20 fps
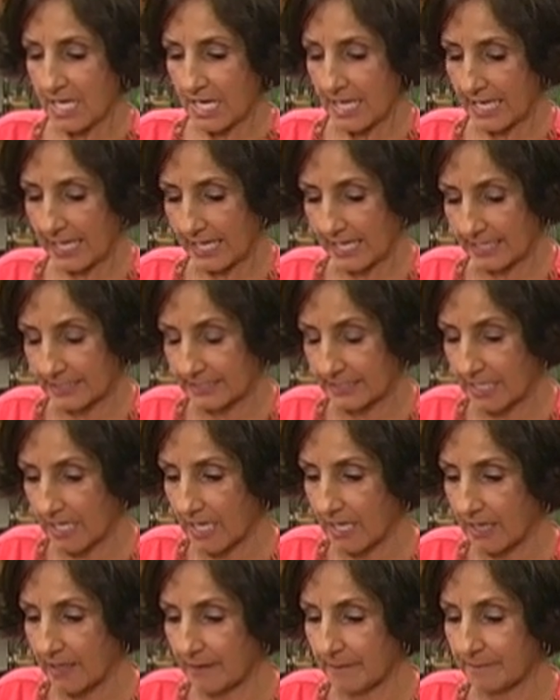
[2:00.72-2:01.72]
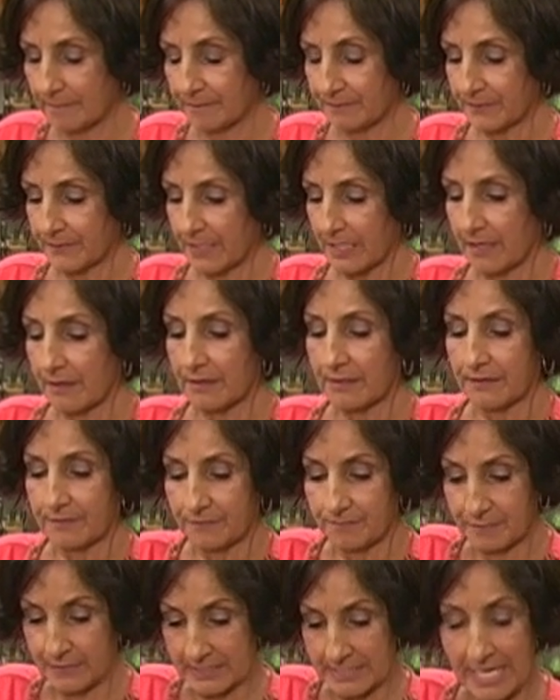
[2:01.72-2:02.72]
And,
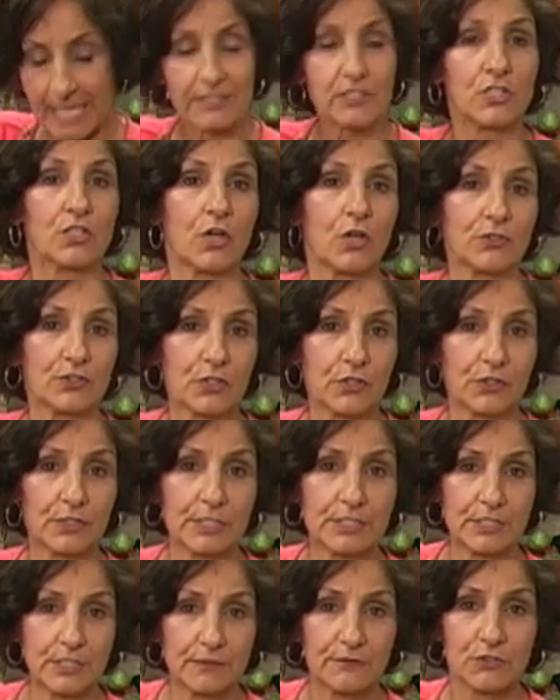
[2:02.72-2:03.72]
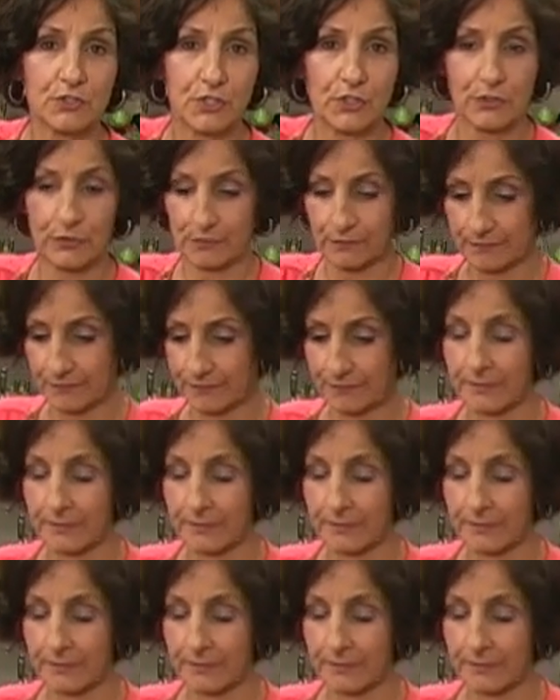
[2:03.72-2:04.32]
but that's an alternative too.